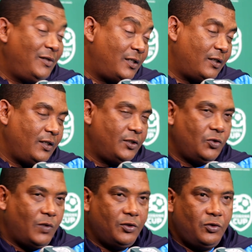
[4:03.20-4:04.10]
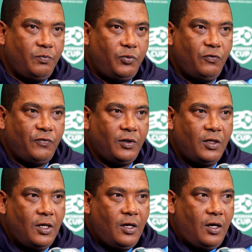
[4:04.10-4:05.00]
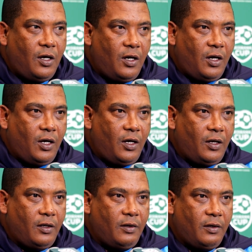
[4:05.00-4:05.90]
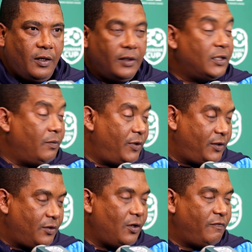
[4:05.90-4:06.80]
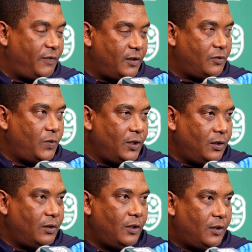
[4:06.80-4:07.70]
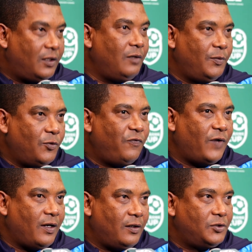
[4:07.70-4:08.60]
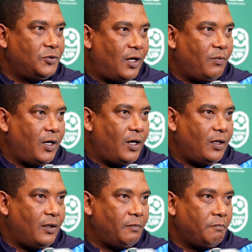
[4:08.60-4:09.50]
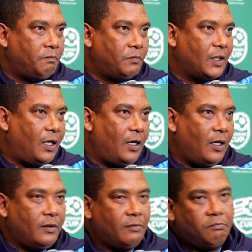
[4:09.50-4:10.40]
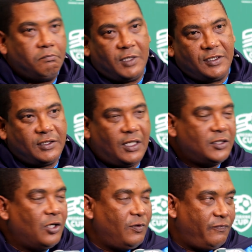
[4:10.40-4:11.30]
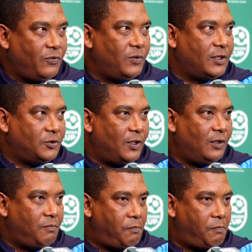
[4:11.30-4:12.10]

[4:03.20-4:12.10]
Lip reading: these are things you want to improve on. And hence I'm pretty confident there'll be more finals to come, and this is us going forward as well.